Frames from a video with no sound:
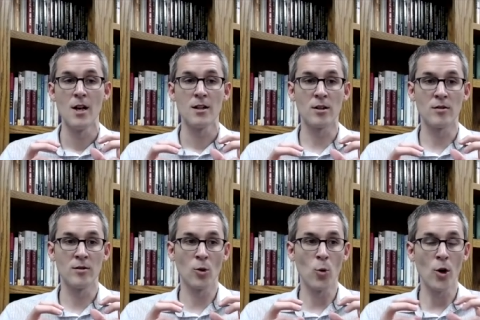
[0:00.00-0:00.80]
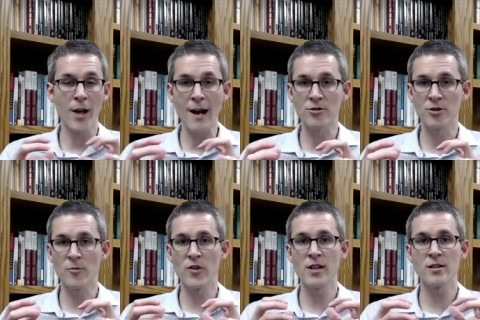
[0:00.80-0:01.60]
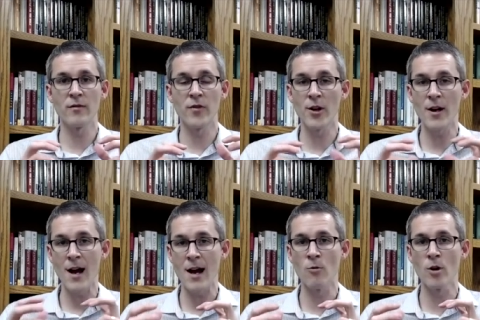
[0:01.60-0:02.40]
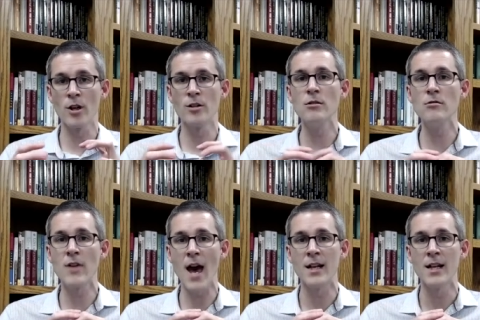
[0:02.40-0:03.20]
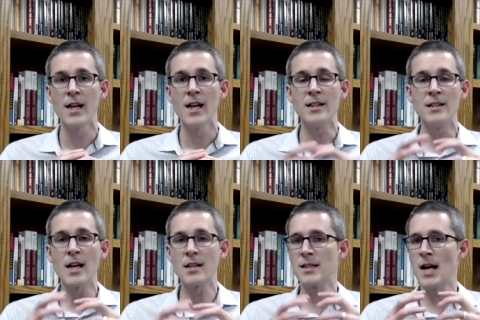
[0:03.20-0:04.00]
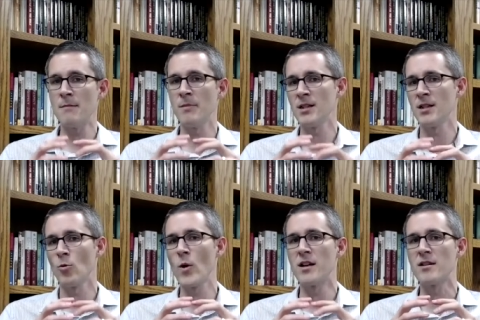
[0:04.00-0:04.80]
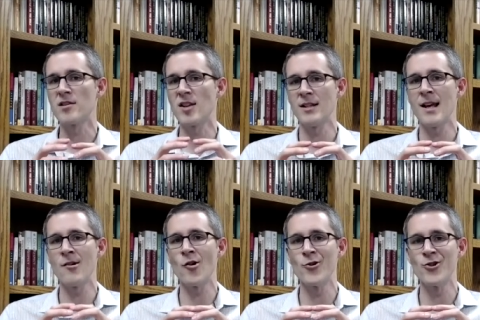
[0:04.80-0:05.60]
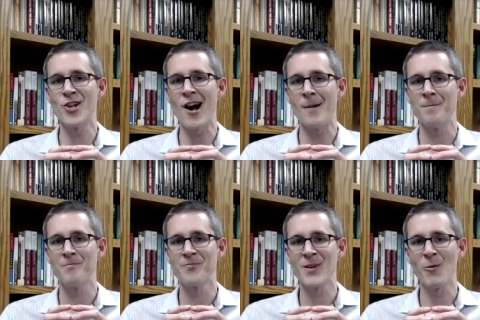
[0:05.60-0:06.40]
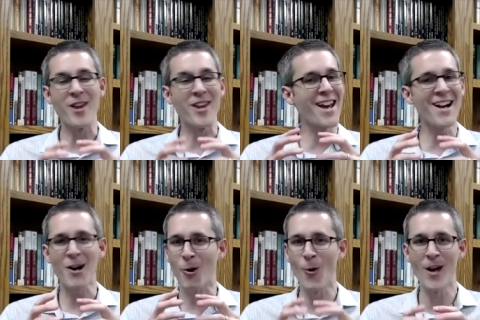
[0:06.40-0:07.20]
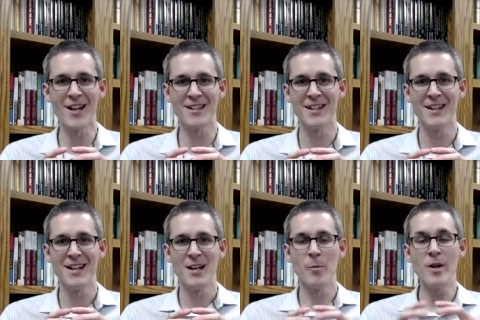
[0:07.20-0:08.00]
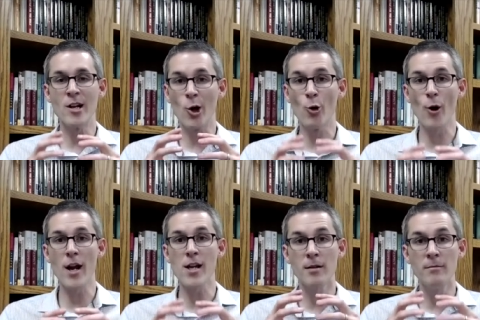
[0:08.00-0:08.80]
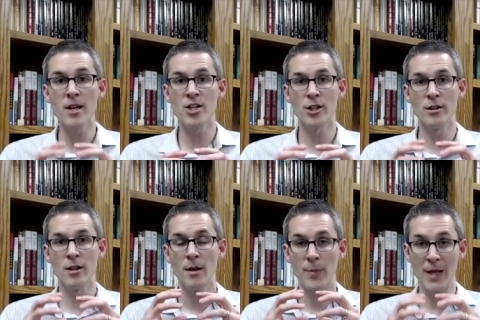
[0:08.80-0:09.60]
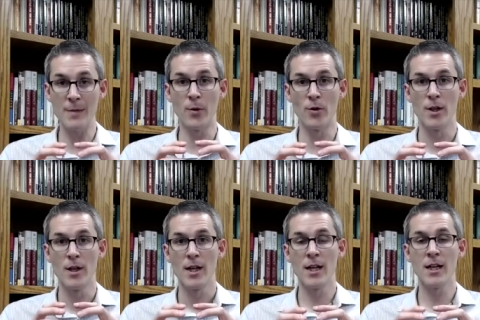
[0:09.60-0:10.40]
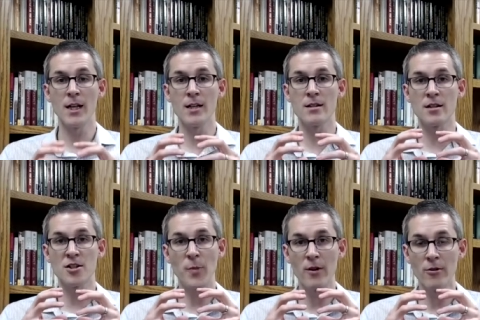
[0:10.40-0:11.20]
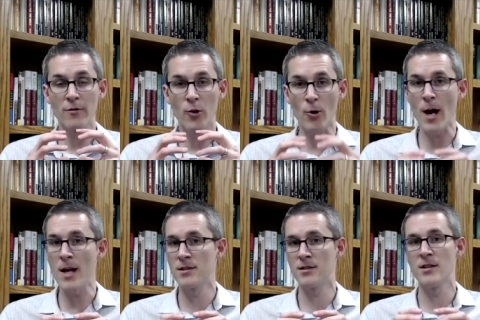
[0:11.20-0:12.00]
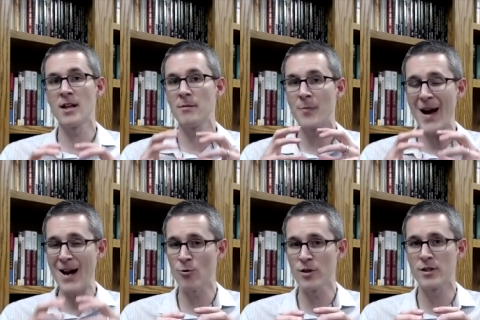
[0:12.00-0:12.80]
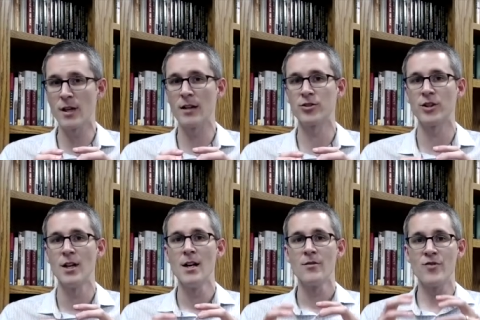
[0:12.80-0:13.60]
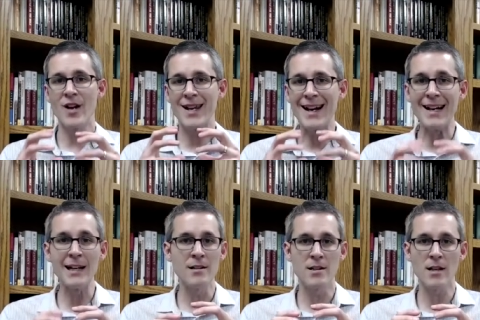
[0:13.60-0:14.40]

to, to work out some things and figure out how we're going to do that, it does not mean that we can sit down on the job. We cannot quit being a great commission people. It is the Spirit of Christ that empowers us, that guides